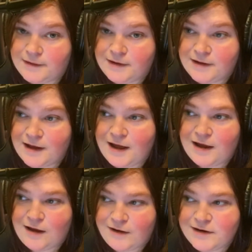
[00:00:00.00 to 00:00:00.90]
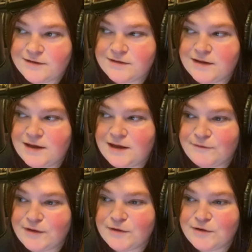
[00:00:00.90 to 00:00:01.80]
I honestly,
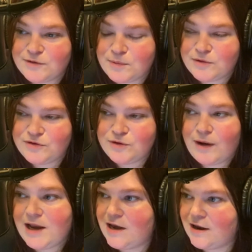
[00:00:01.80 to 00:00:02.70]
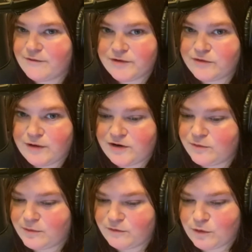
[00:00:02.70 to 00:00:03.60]
even though you're supposed to, I never
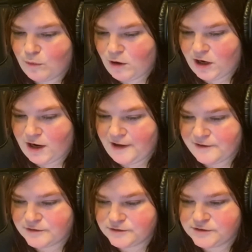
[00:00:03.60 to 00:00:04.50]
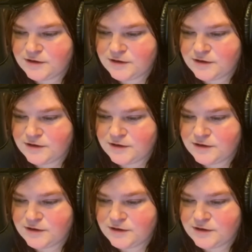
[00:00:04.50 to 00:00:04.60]
stretch before working out.